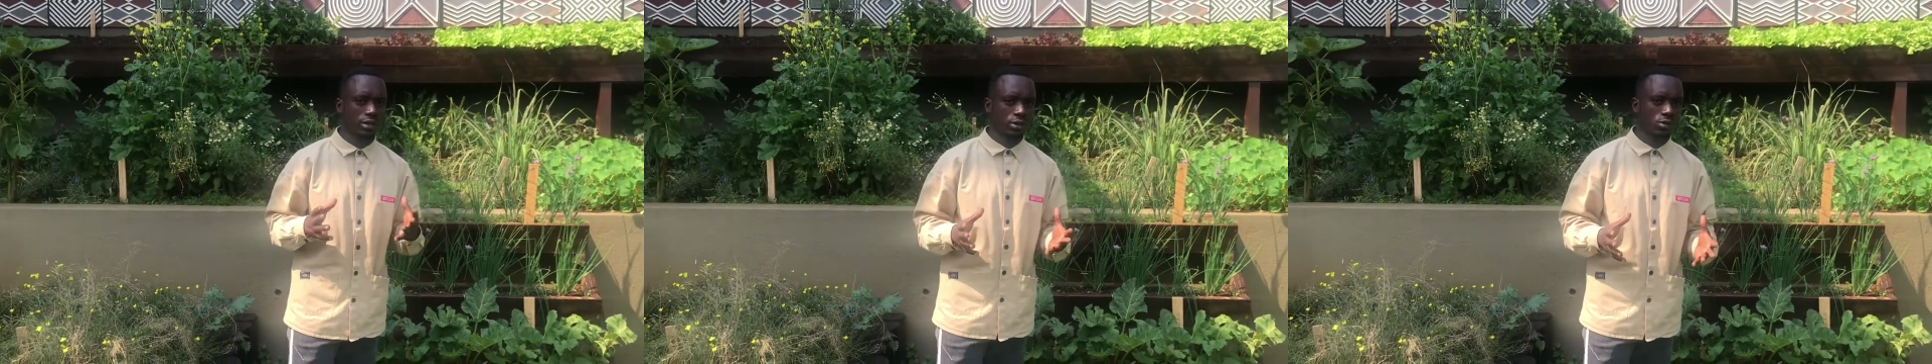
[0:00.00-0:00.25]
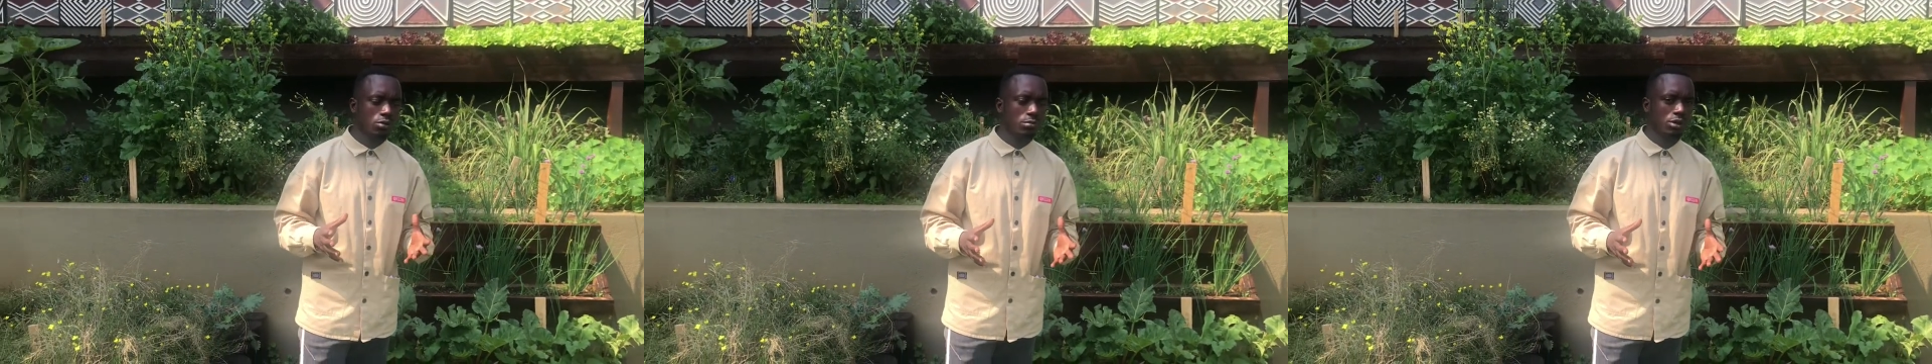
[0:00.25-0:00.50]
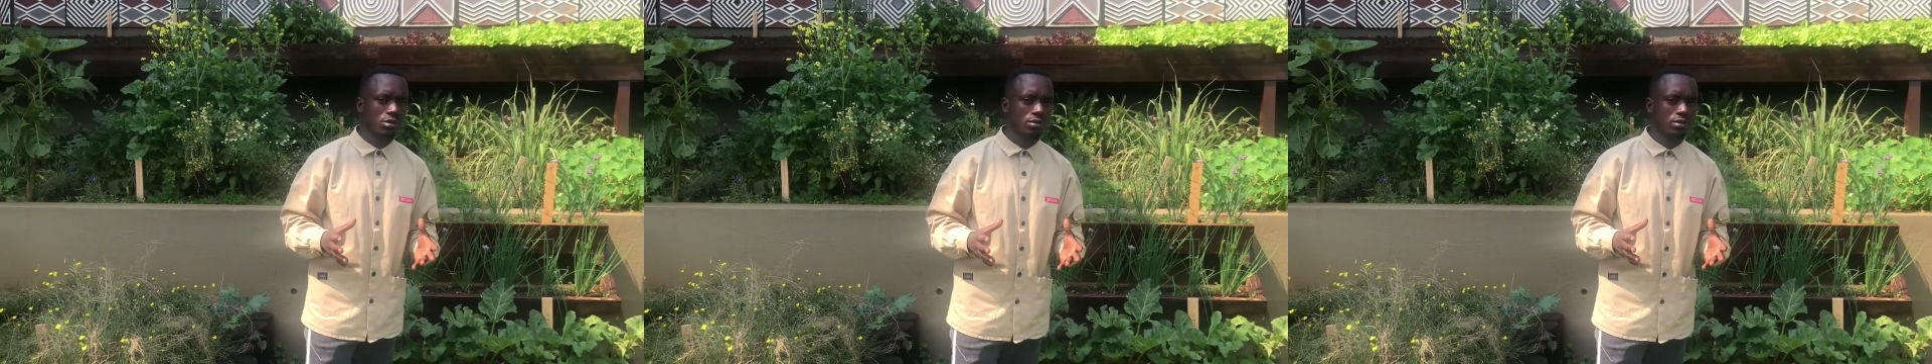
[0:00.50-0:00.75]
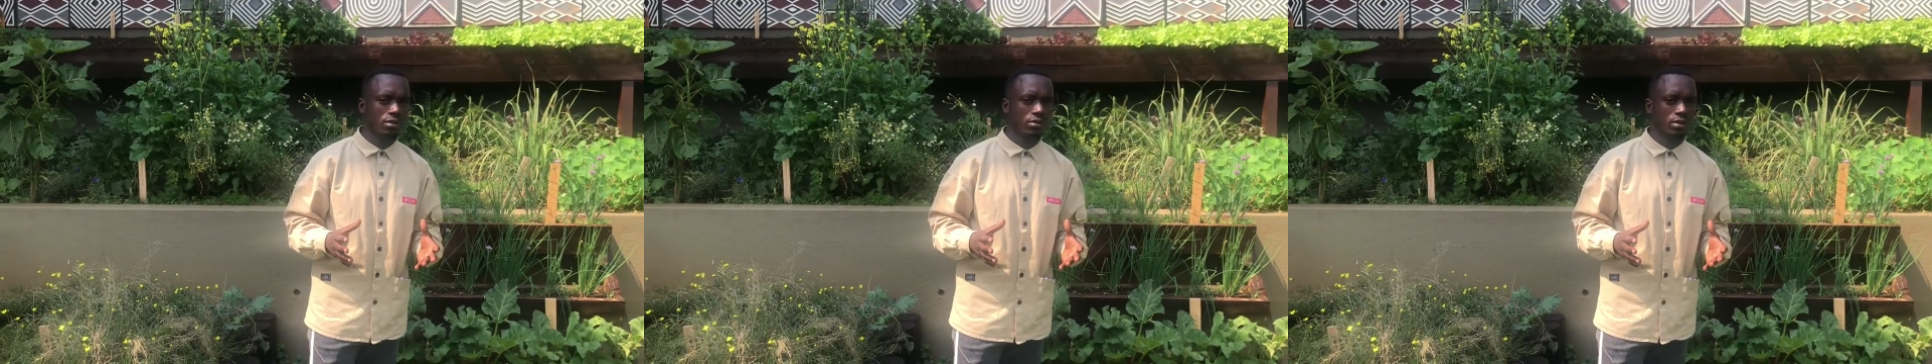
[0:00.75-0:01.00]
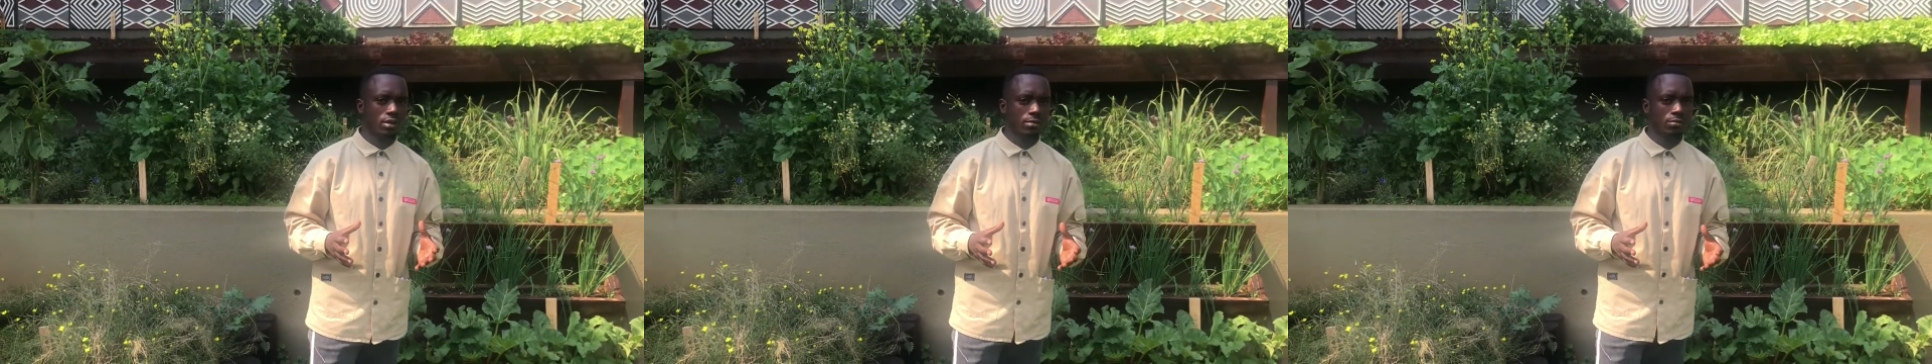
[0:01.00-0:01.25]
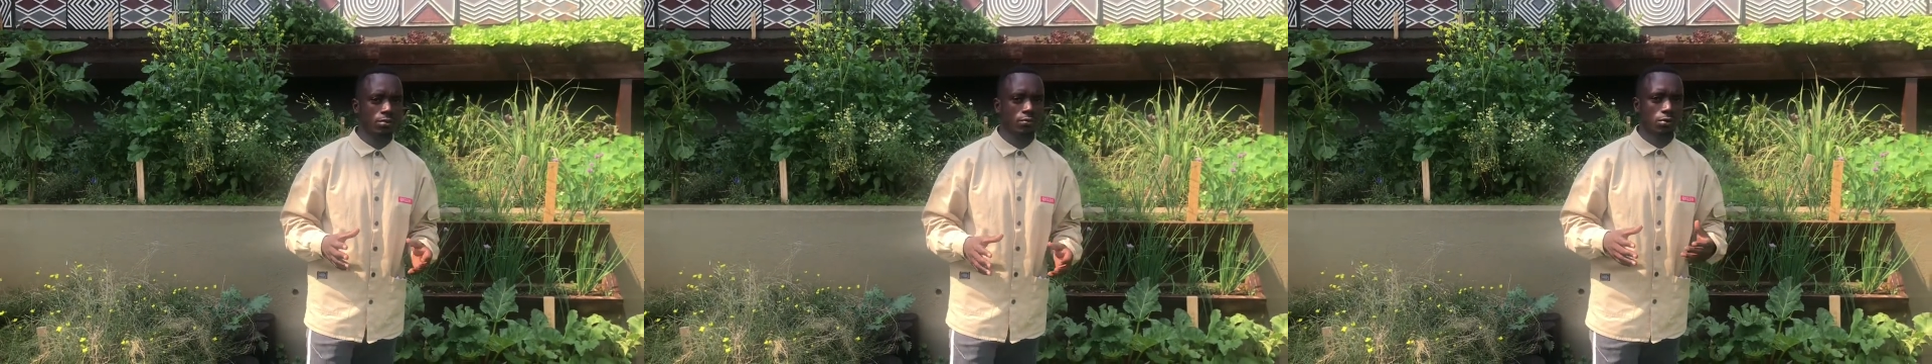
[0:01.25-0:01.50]
the immune
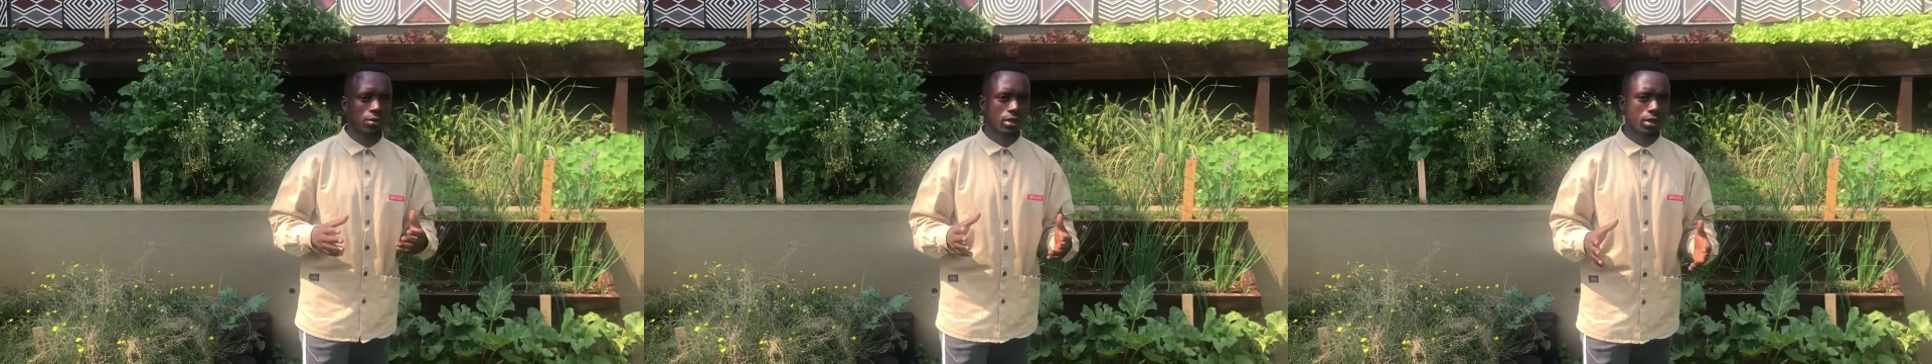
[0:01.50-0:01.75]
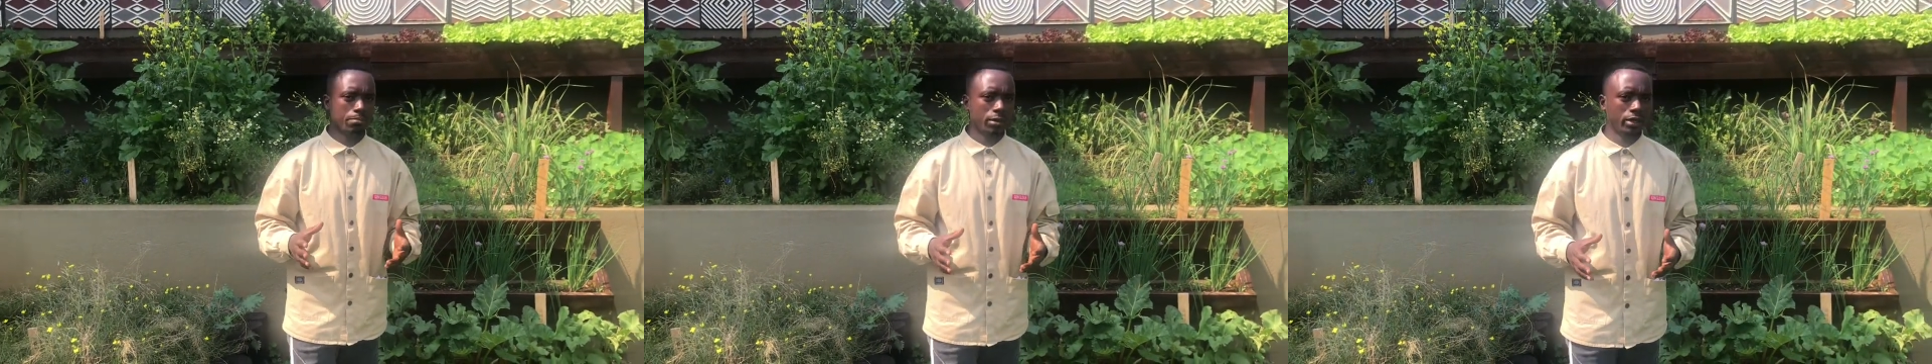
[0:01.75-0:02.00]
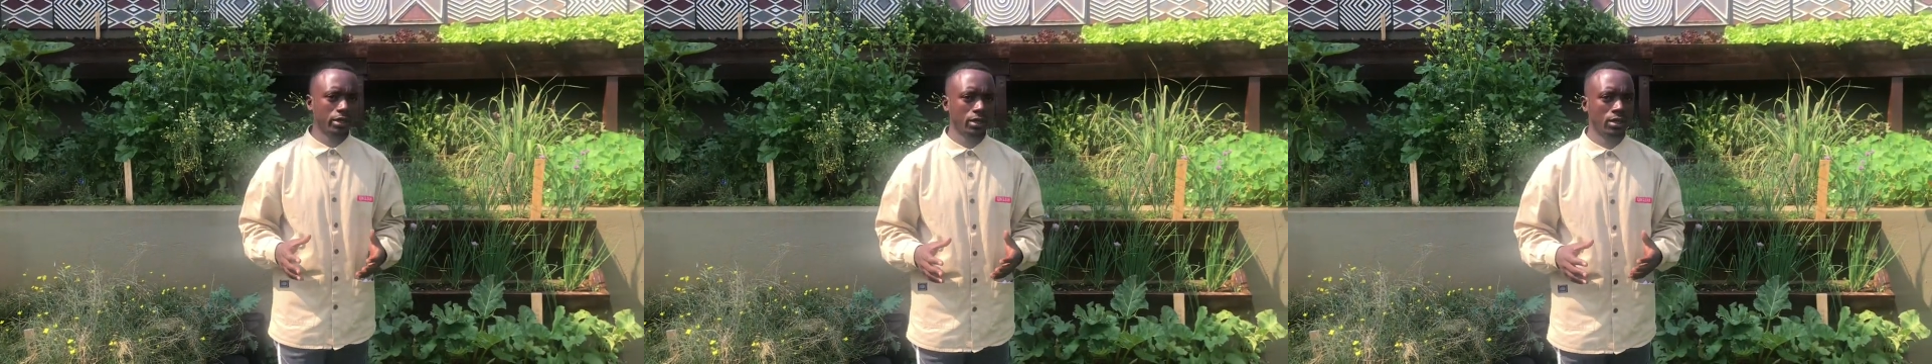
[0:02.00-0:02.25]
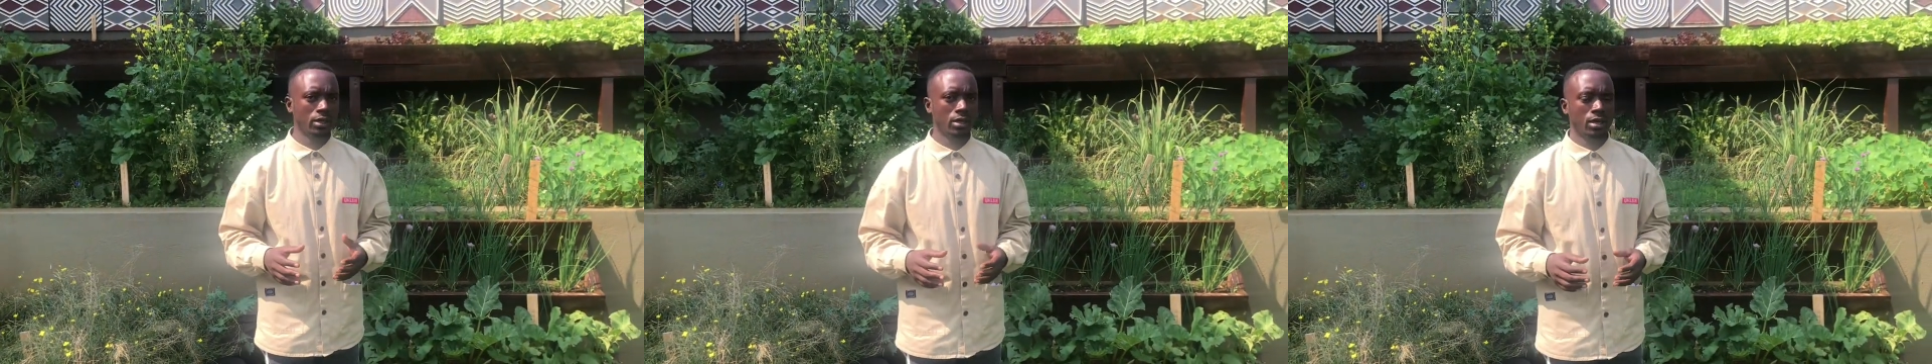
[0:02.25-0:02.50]
system for their body,